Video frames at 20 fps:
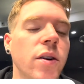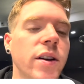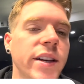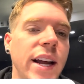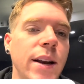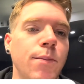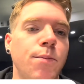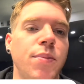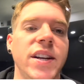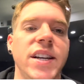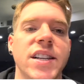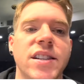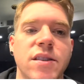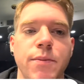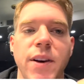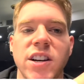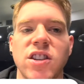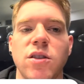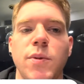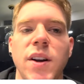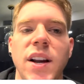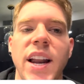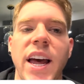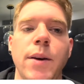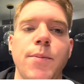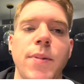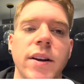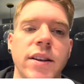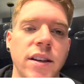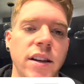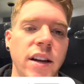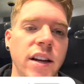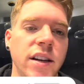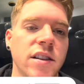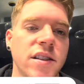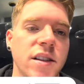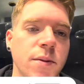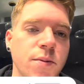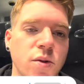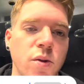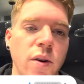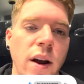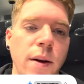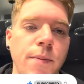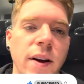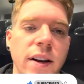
then please smash up the like button, hit the subscribe